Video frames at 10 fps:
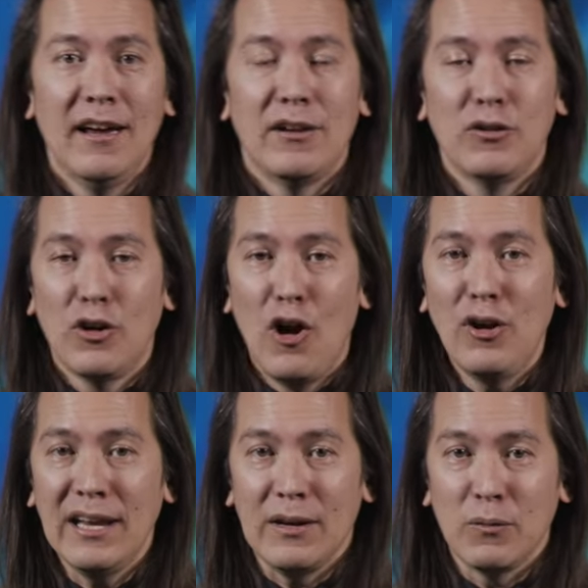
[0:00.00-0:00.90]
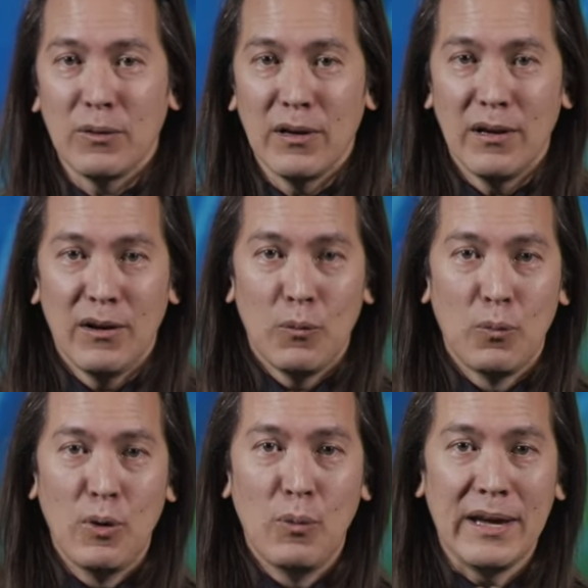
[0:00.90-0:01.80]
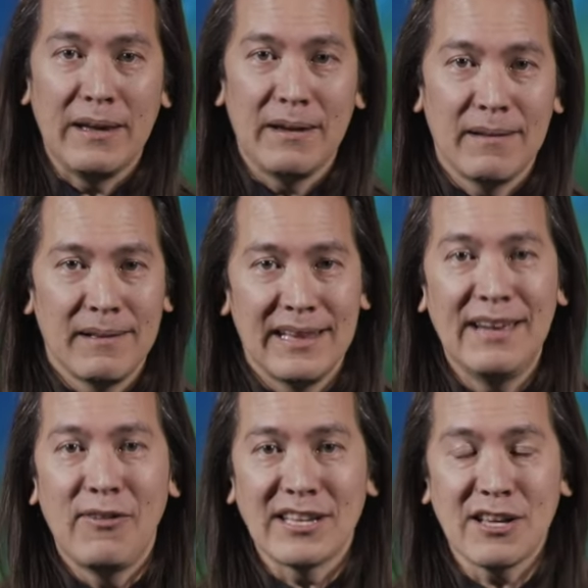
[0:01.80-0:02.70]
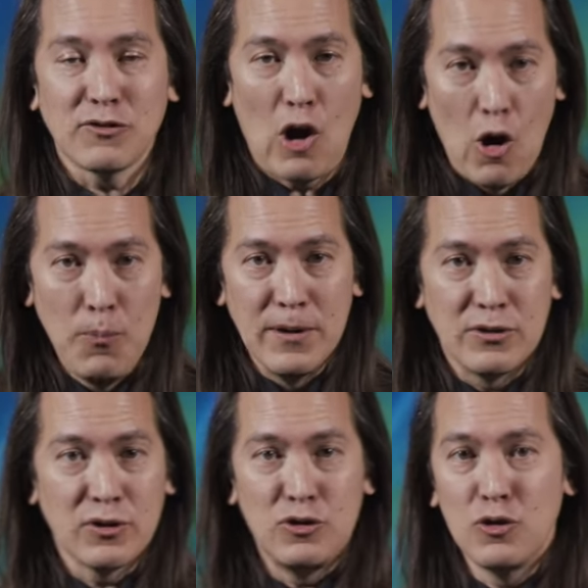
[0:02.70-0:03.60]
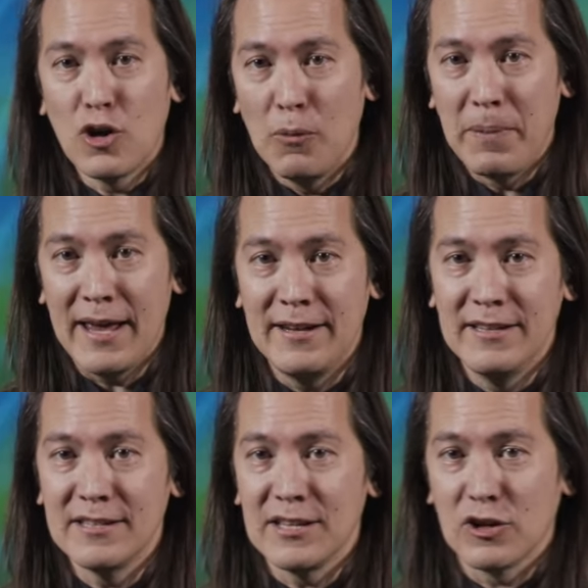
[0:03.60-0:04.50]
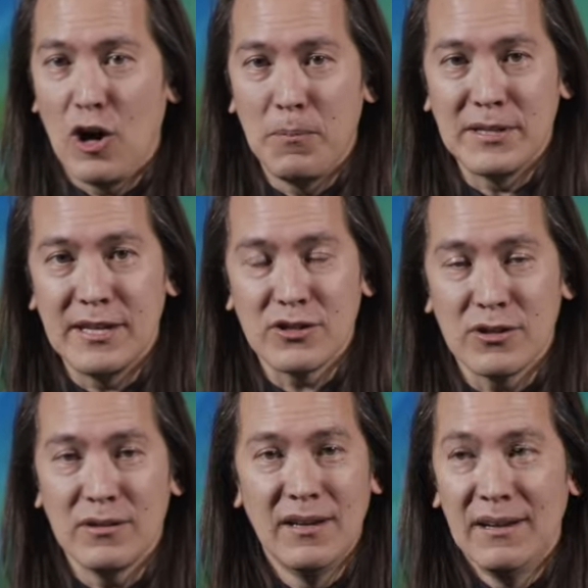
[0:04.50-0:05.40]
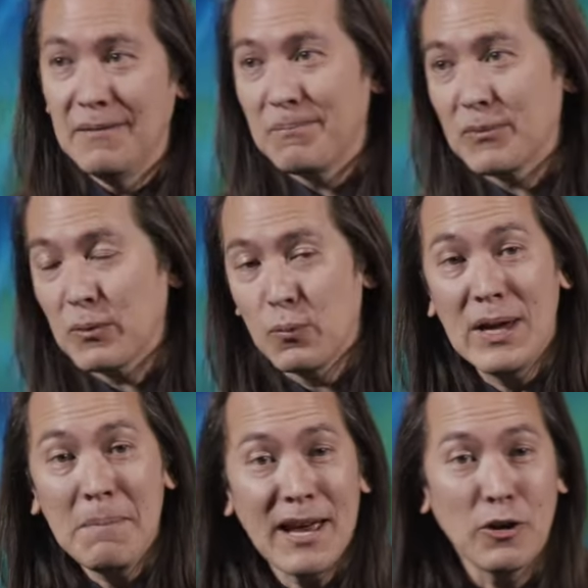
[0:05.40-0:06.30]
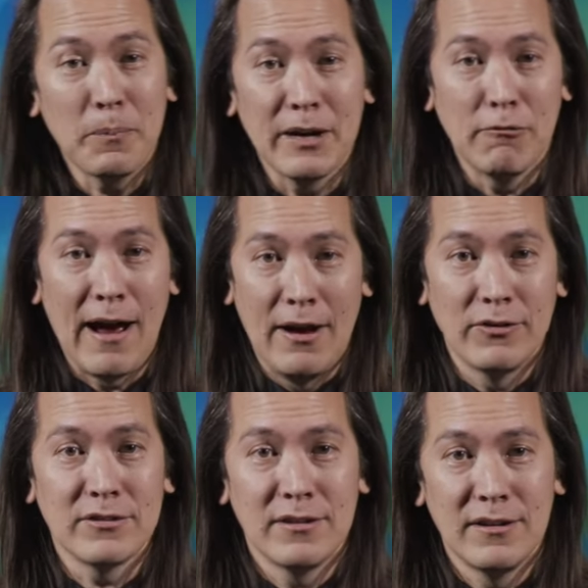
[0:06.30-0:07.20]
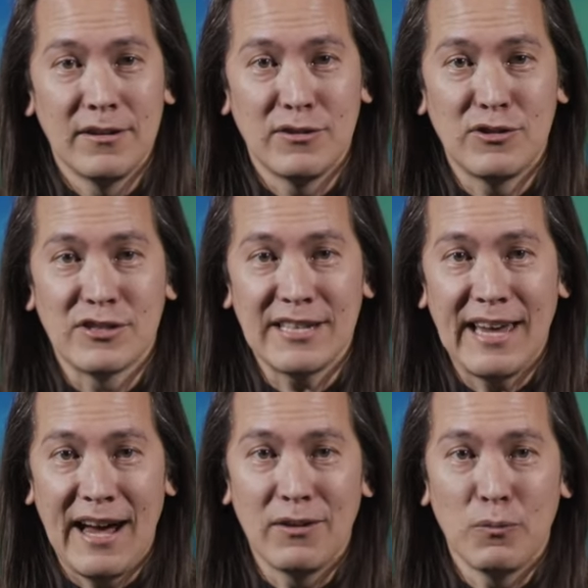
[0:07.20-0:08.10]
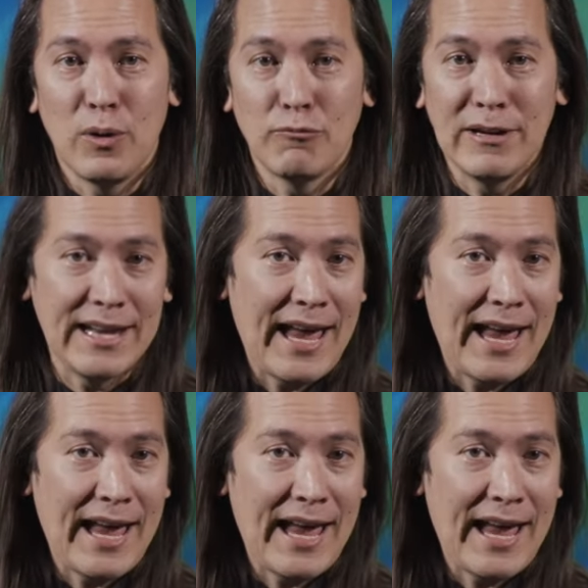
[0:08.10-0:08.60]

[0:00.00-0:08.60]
not only will we leave ourselves open to new competitors and competition, we may not be around to see out what really